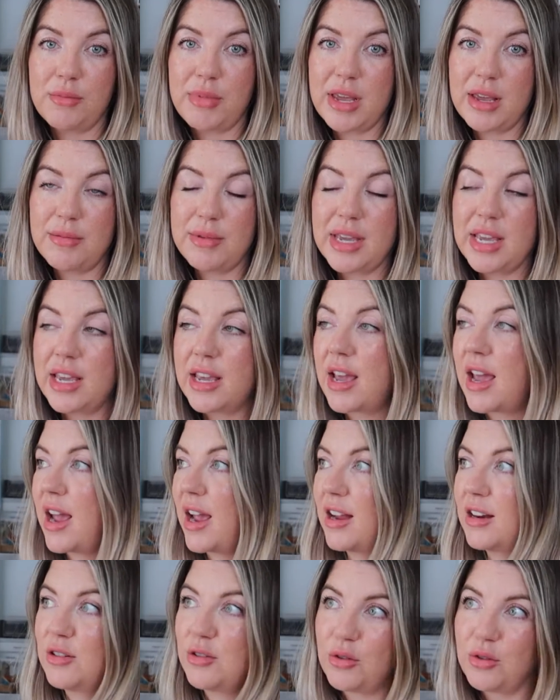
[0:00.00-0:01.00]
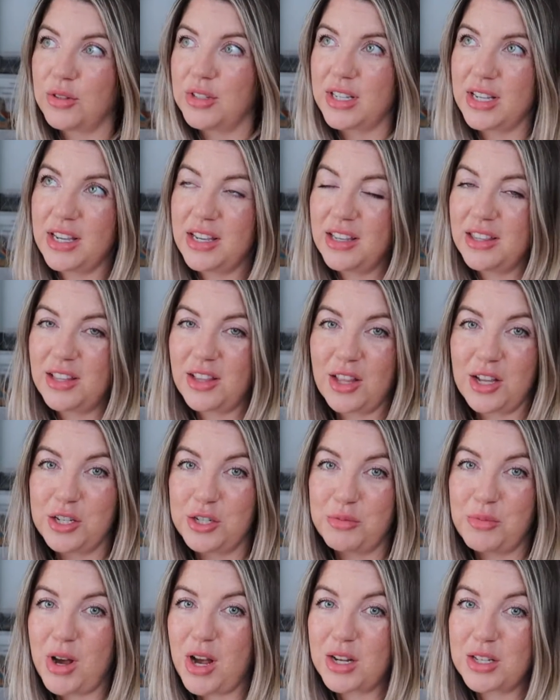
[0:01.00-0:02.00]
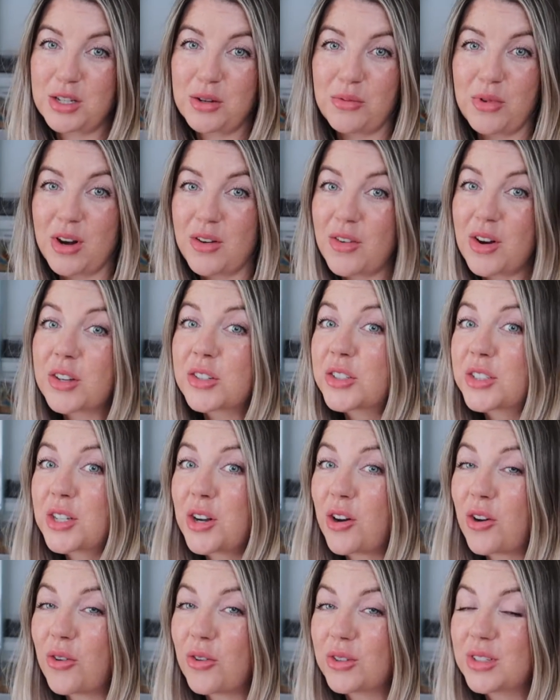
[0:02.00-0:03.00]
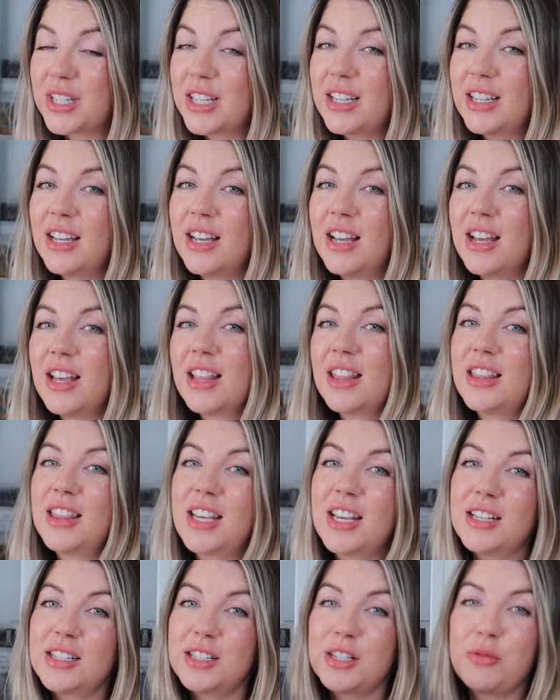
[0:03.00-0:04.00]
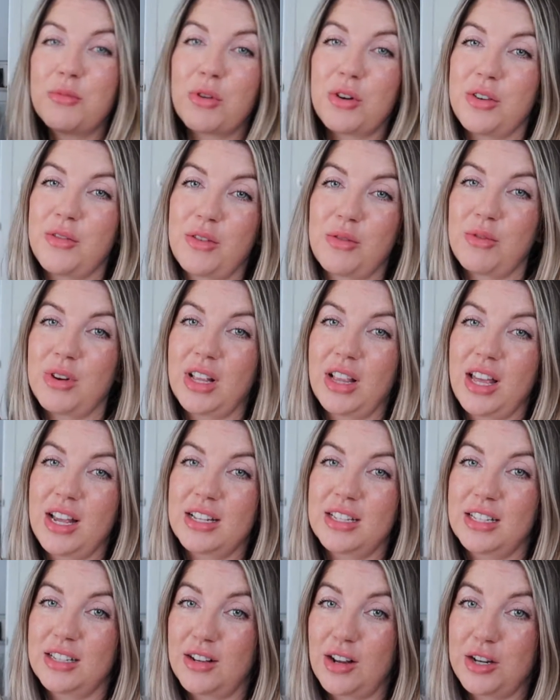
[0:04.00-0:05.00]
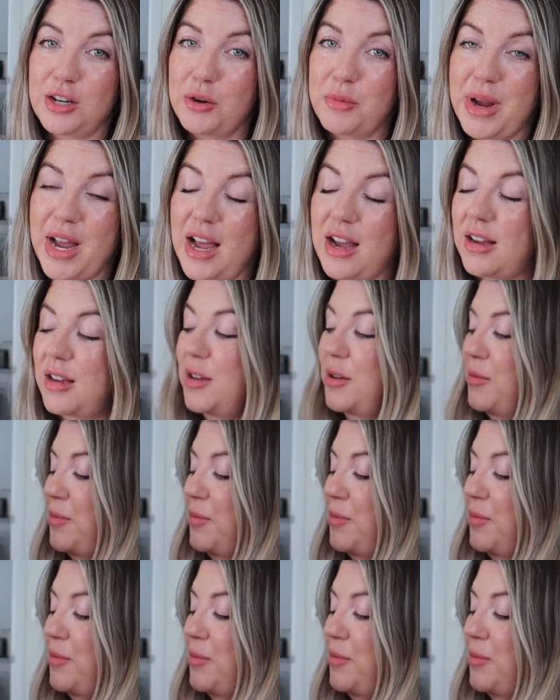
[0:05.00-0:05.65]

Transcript: the baby and holding the lunchbox or whatever else you're holding, this you won't even realize is on your back.